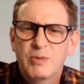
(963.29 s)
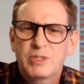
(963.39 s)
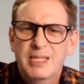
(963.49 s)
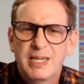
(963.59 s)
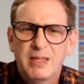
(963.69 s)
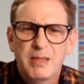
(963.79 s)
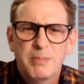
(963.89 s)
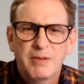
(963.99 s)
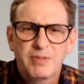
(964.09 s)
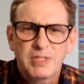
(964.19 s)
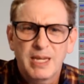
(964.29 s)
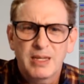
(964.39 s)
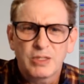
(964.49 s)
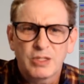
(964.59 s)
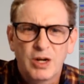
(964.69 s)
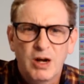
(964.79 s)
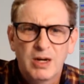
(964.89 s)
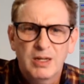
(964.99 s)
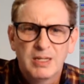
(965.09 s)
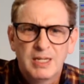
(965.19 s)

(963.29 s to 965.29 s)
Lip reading: I was singing in the middle of singing a song,